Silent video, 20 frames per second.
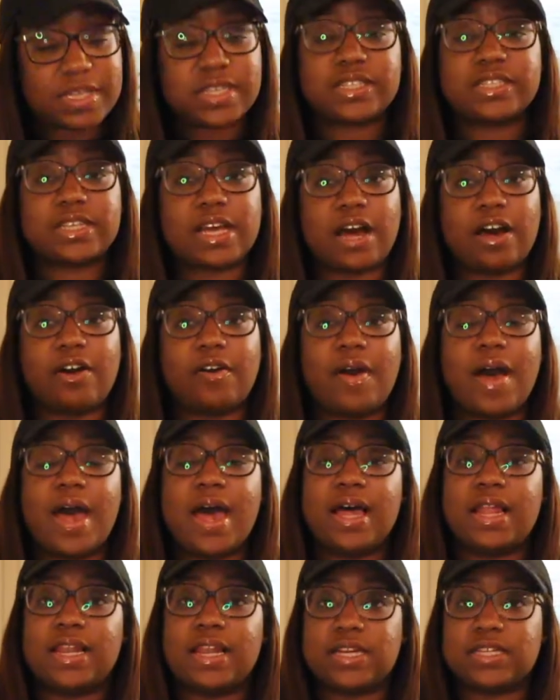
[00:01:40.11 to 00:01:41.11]
So
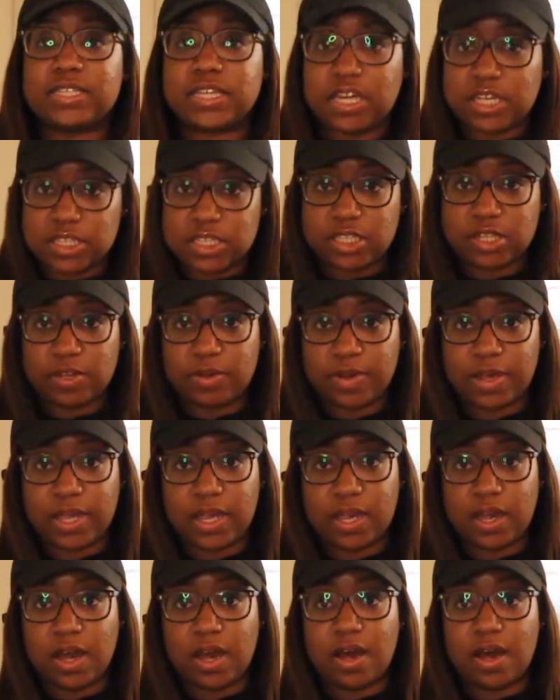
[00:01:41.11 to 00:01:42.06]
let's get to it.